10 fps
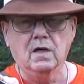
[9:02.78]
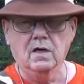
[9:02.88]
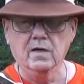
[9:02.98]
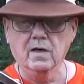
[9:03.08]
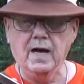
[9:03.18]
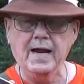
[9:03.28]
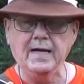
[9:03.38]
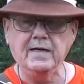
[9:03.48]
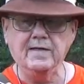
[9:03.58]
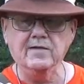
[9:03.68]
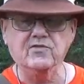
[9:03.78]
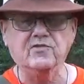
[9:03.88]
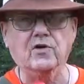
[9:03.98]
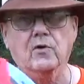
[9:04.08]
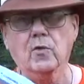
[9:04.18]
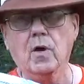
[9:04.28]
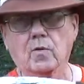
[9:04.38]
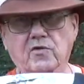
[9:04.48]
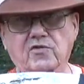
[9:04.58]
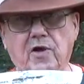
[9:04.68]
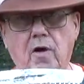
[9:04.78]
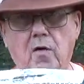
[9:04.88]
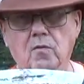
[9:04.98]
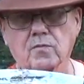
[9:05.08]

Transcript: a little handy, this is a Corona saw,